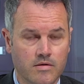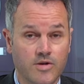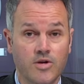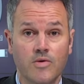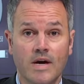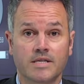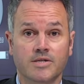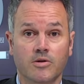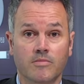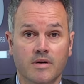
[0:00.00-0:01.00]
The US
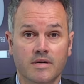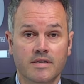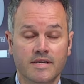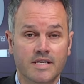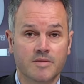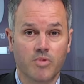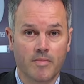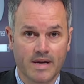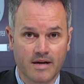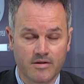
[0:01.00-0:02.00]
stock market is
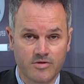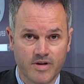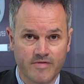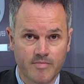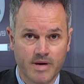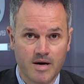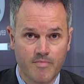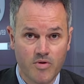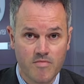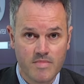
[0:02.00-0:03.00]
booming, driven by a
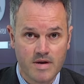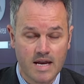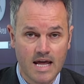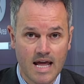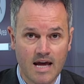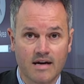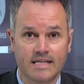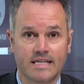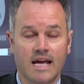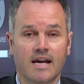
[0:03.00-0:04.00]
boom in AI
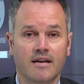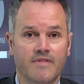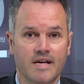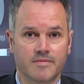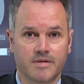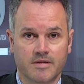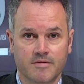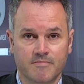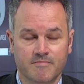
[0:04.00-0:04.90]
tech investment.